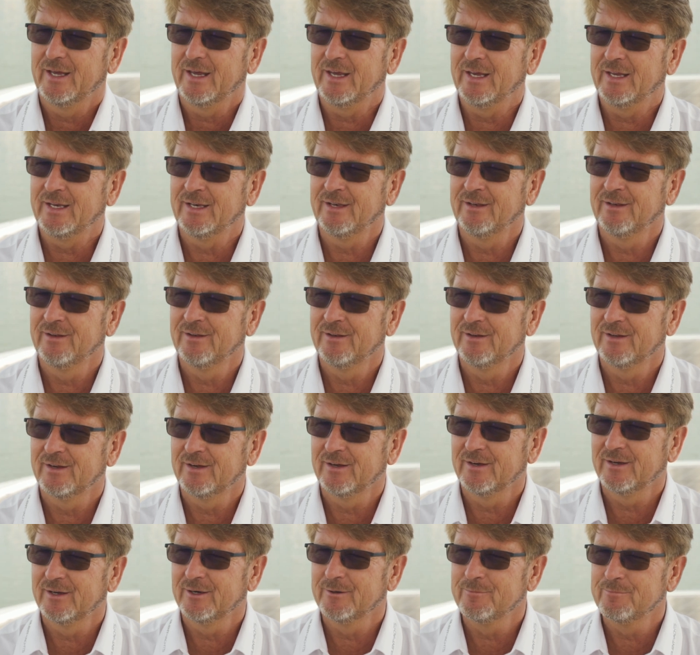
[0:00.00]

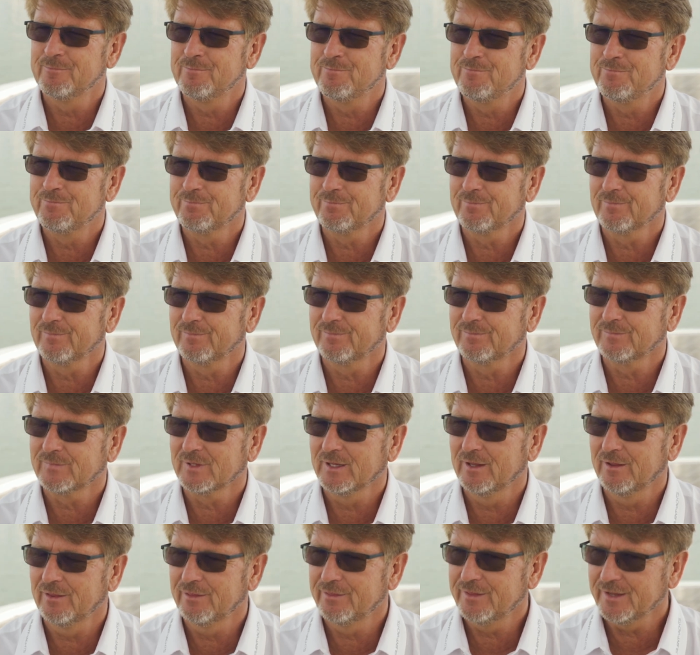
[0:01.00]

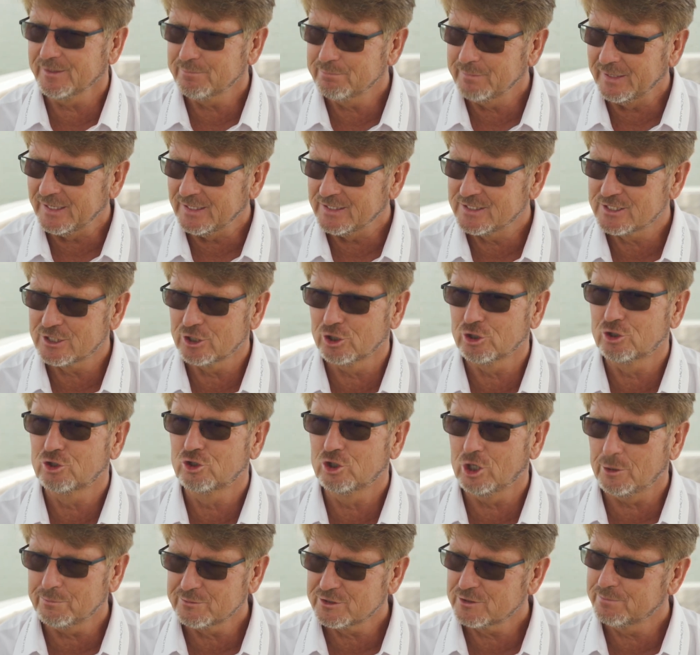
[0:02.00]
That means
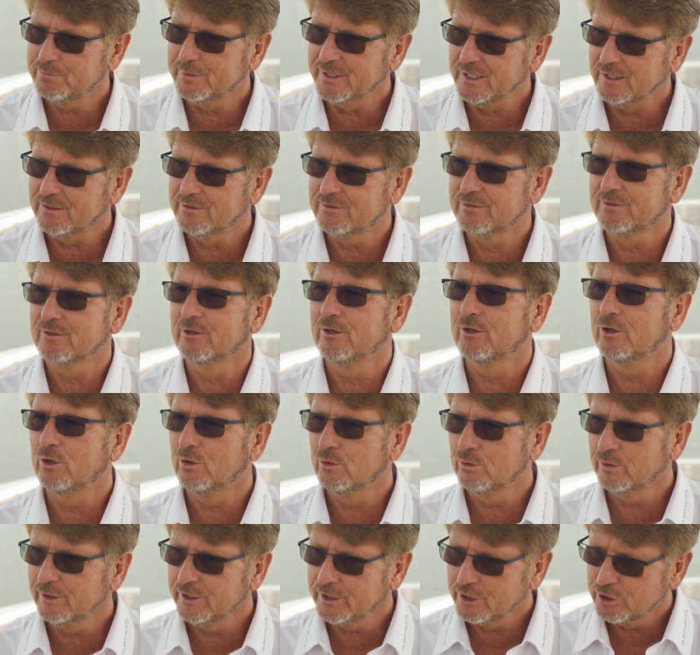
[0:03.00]
top speed
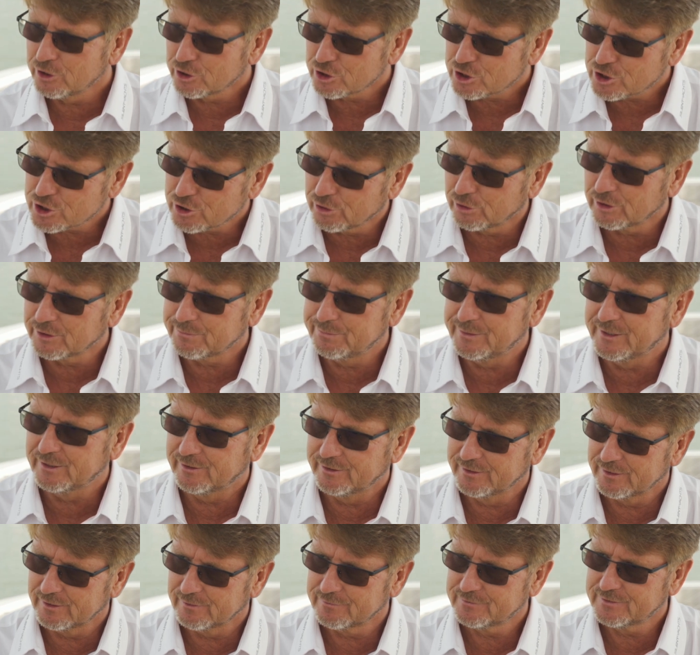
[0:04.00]
only short
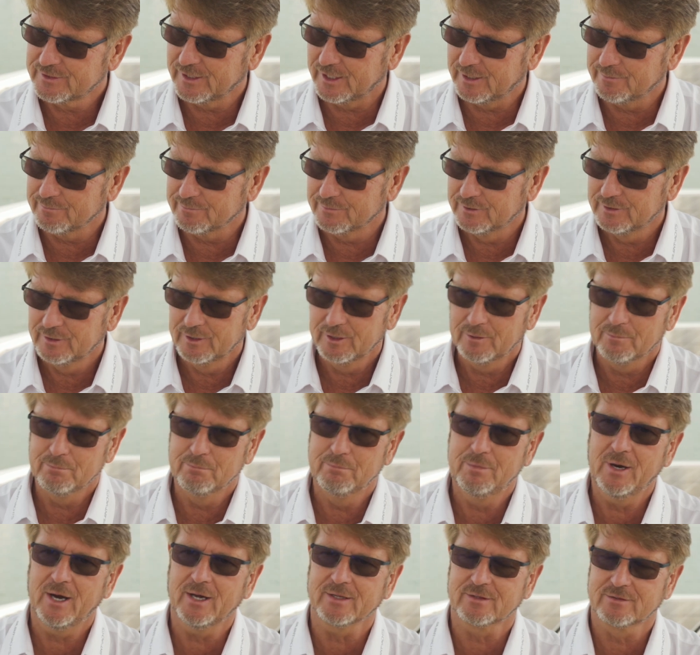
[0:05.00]
period of time,
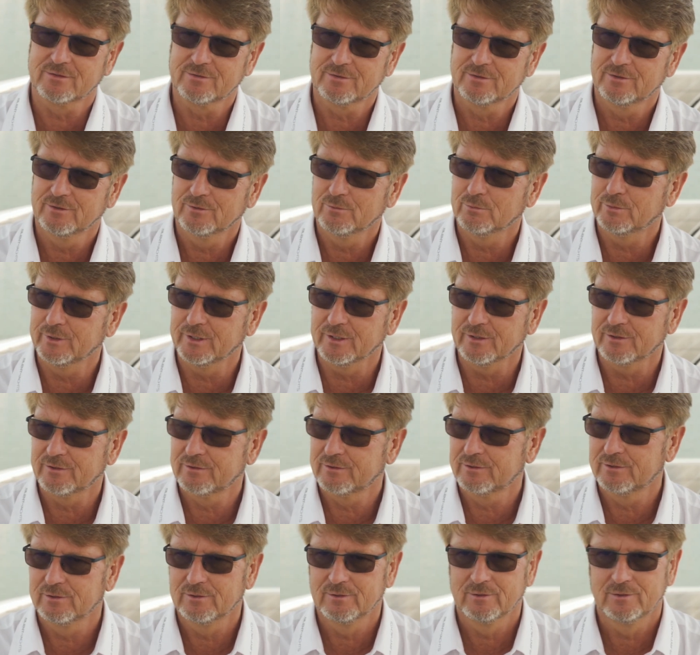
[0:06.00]
but
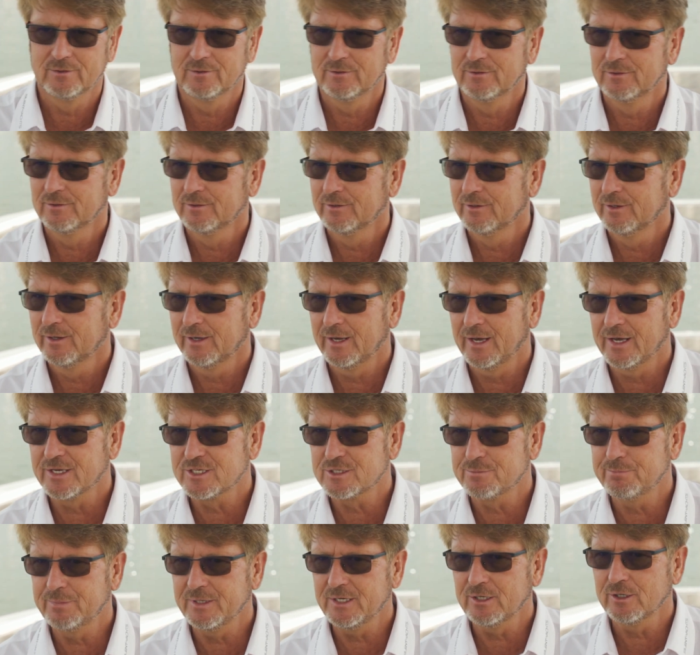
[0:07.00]
with a
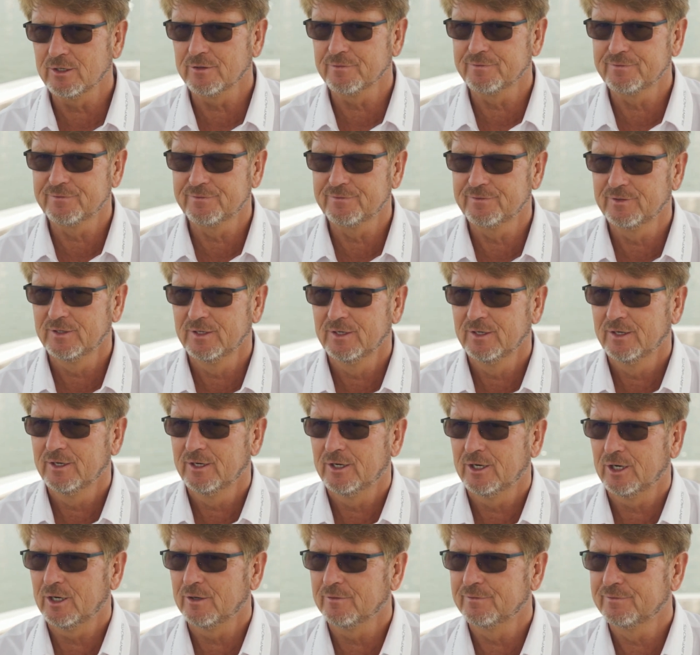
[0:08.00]
speed
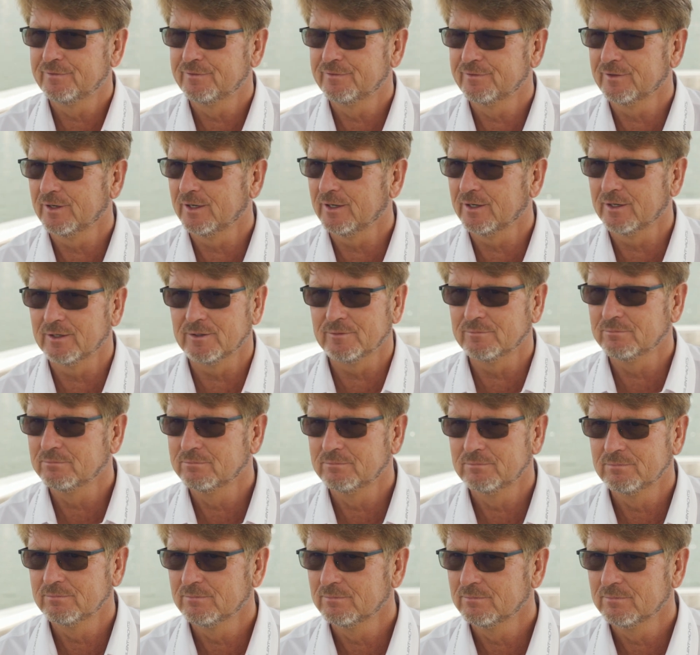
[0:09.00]
of
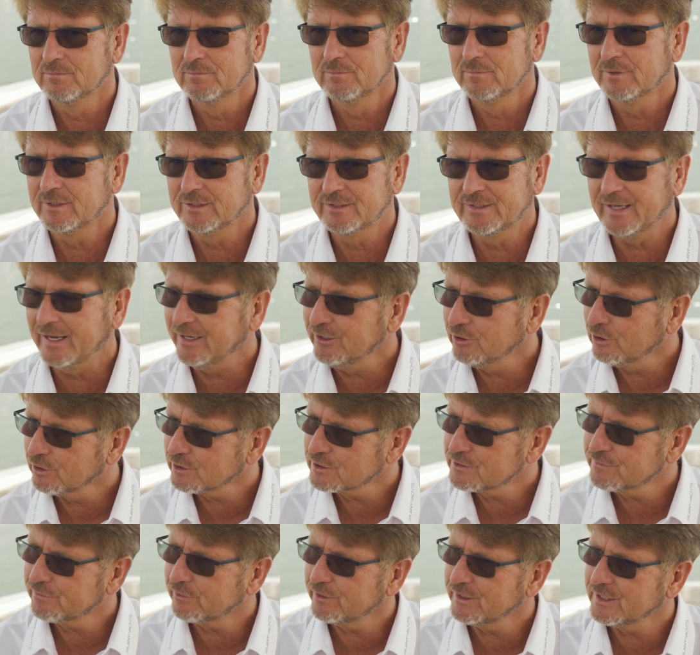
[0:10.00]
10
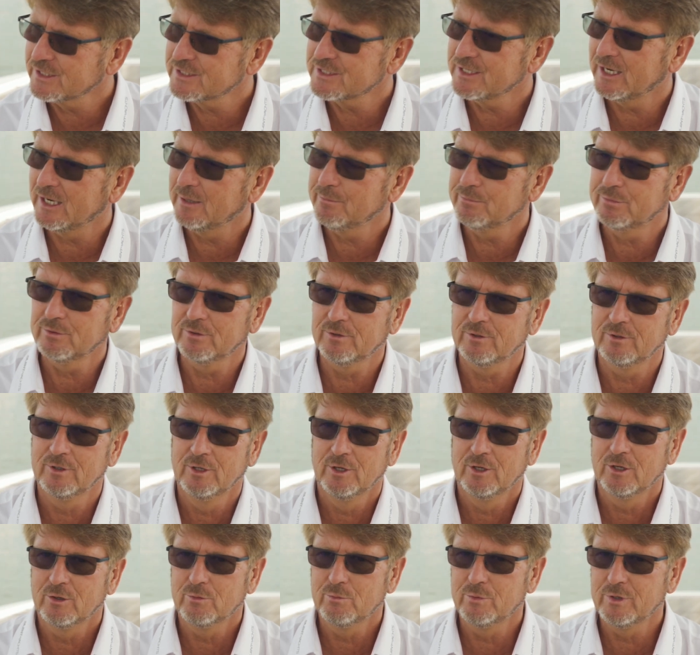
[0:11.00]
knots, for example,
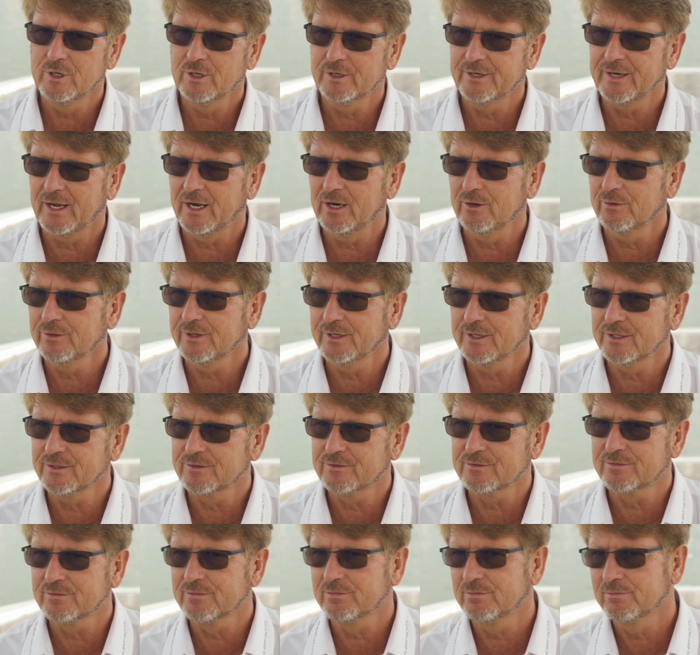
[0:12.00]
we are down
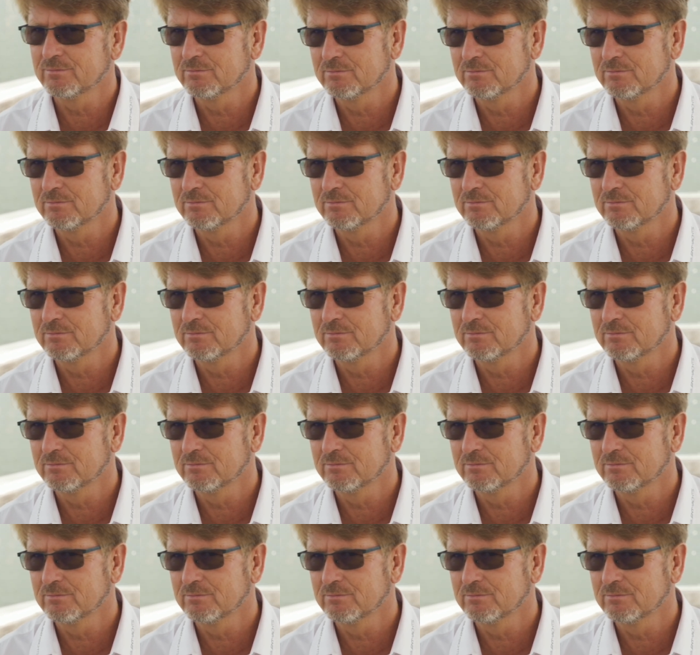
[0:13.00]
at